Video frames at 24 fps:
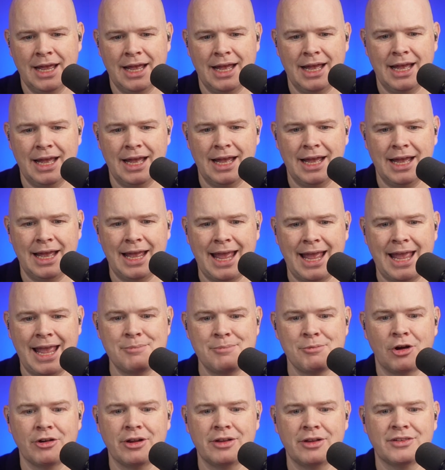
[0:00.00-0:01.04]
Hey
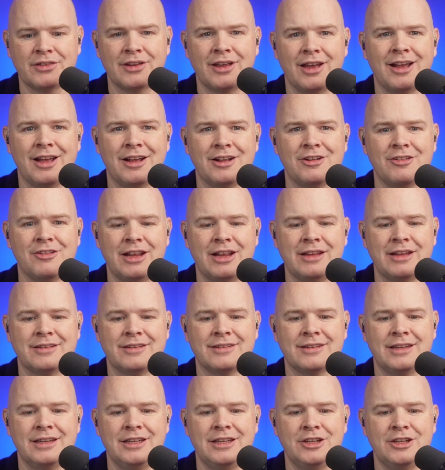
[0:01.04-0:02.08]
Morris, great to
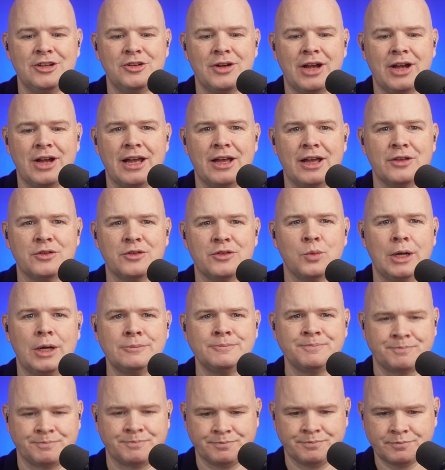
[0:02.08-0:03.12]
see you as
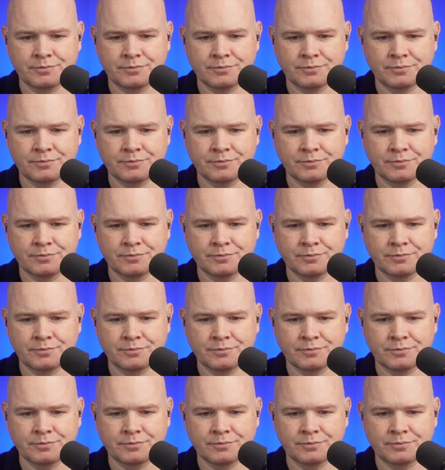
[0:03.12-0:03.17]
well.